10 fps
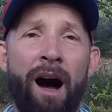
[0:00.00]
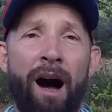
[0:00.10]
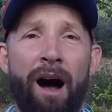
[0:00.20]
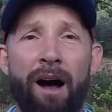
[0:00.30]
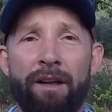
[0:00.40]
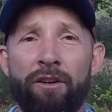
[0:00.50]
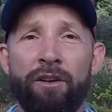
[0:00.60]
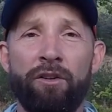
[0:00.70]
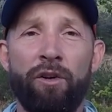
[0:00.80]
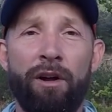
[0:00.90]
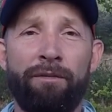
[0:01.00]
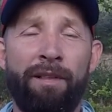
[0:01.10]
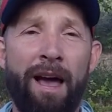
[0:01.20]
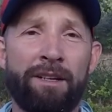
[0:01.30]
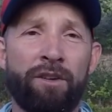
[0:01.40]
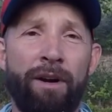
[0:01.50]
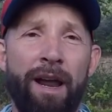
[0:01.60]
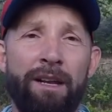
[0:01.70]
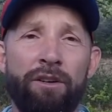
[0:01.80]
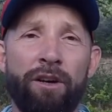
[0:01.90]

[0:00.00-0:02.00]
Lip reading: You can do on flat terrain.